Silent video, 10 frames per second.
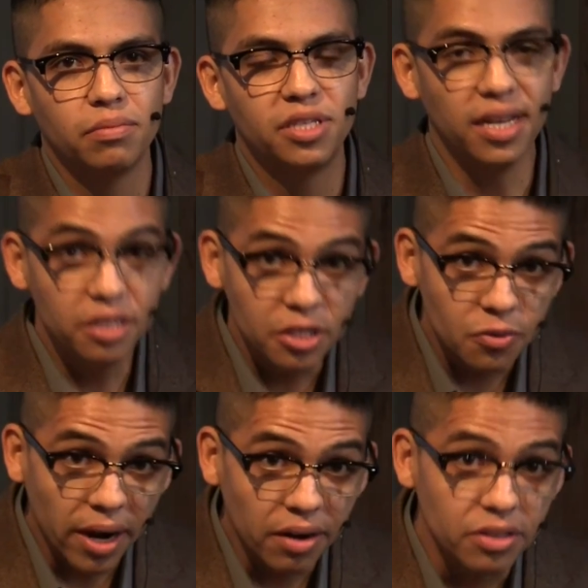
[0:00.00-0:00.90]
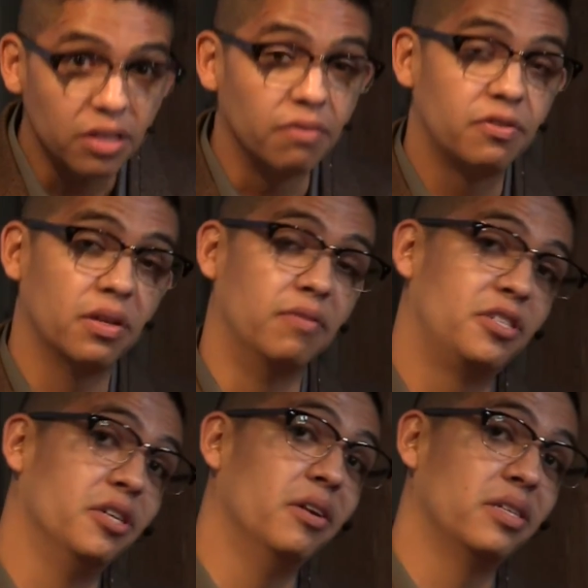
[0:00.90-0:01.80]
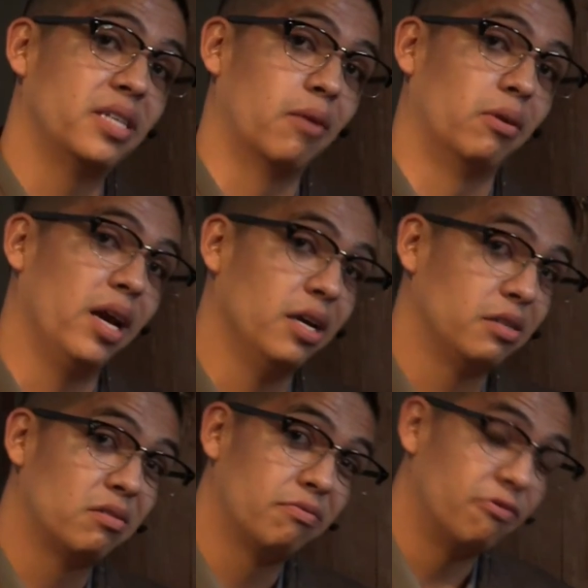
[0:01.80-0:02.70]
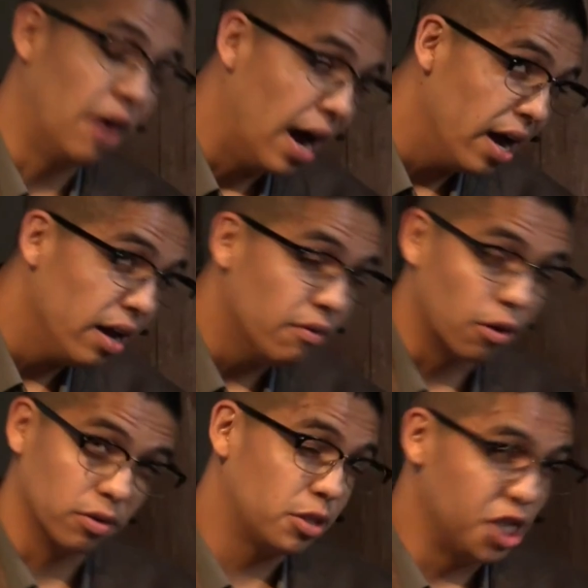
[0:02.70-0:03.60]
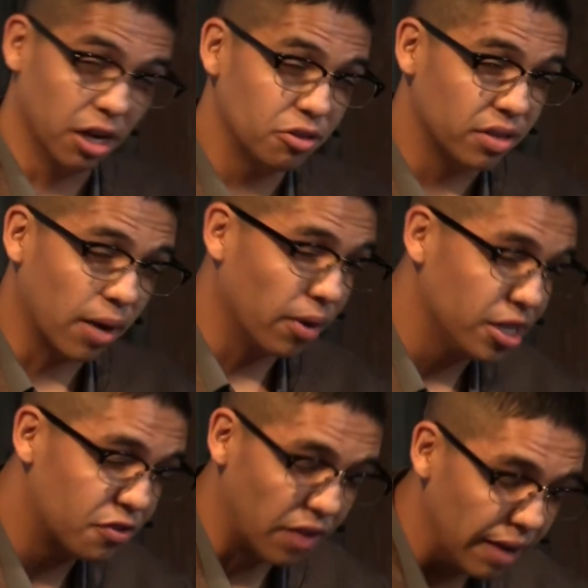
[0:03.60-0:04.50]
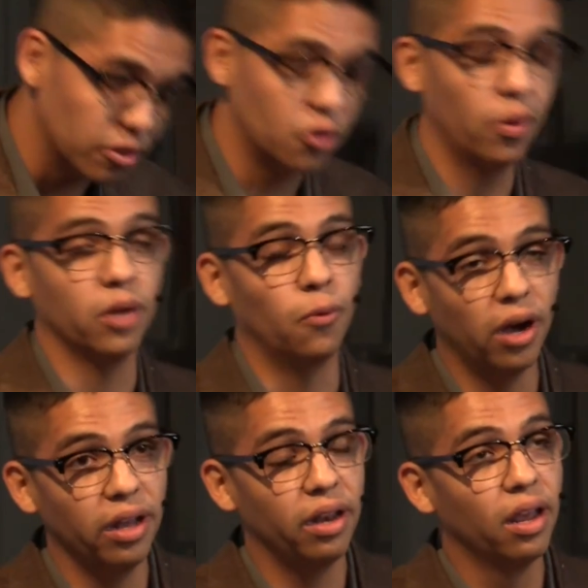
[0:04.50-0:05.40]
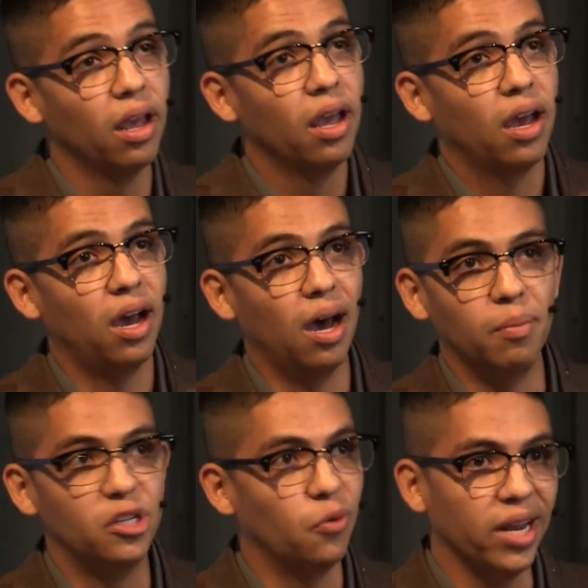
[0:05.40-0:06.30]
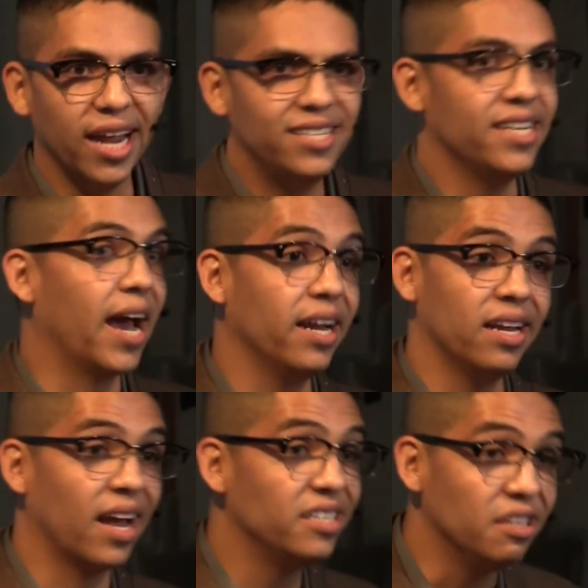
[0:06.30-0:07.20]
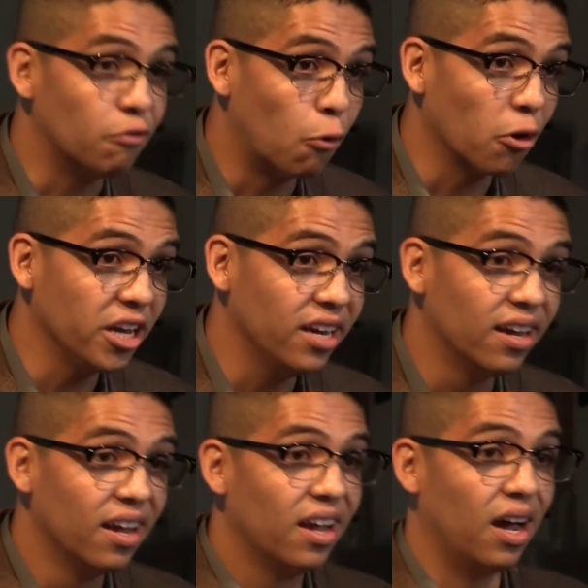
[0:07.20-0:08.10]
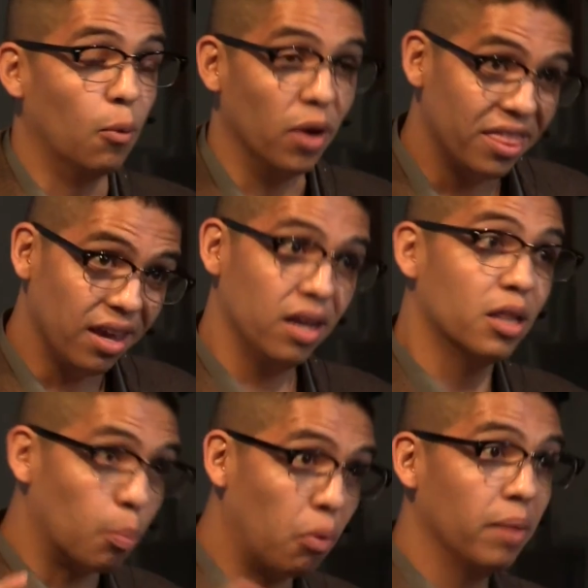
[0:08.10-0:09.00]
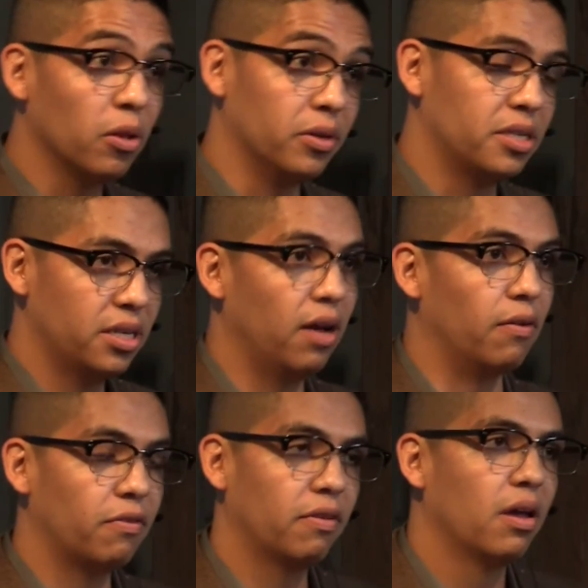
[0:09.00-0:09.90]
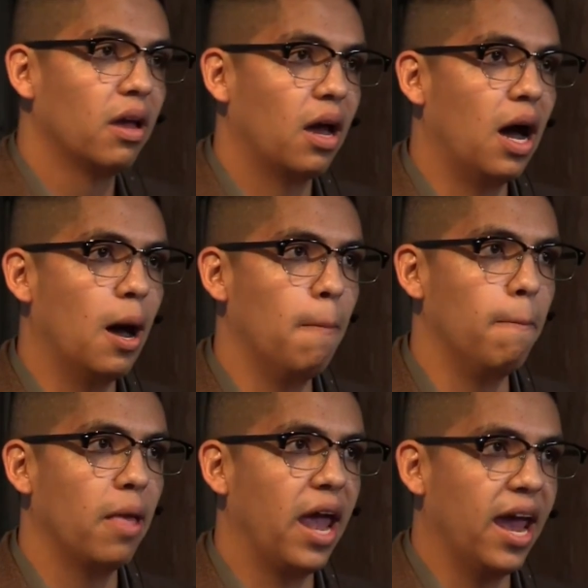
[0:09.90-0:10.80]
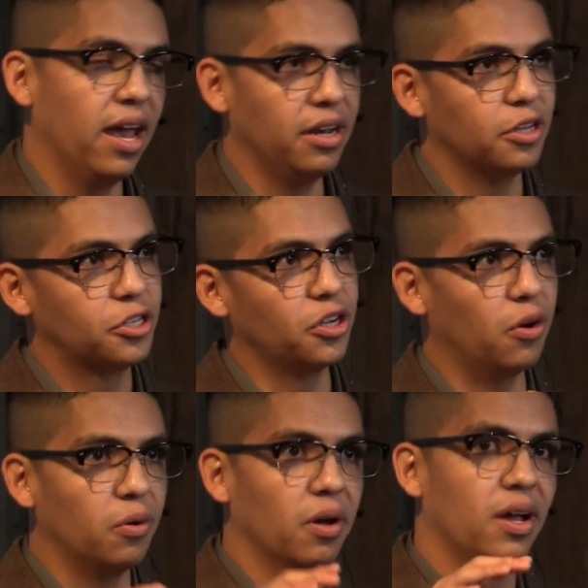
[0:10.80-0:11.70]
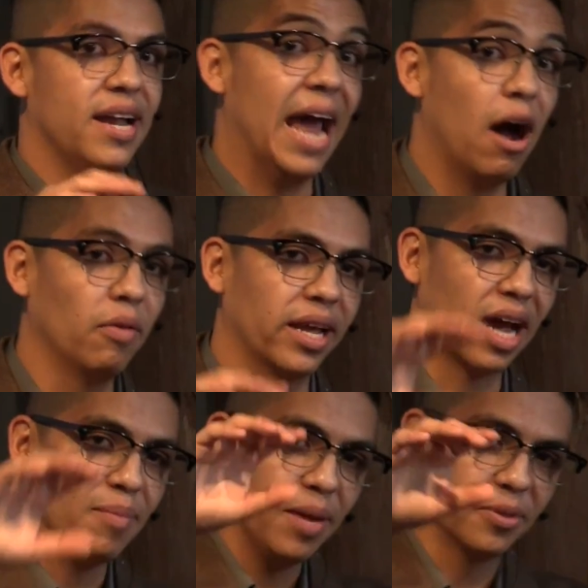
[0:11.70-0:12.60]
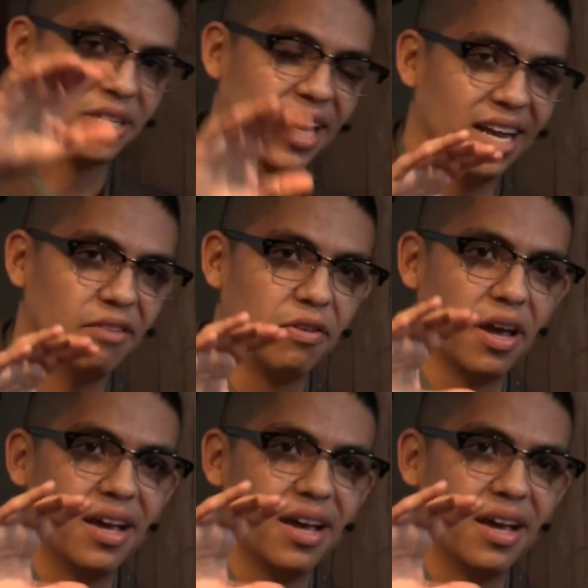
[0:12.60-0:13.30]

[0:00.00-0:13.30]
census records of students that were aged 5, or children that were aged 5 to 21 between 1890 and 1940 within the pueblo itself. And so now, like, I'm able to kind of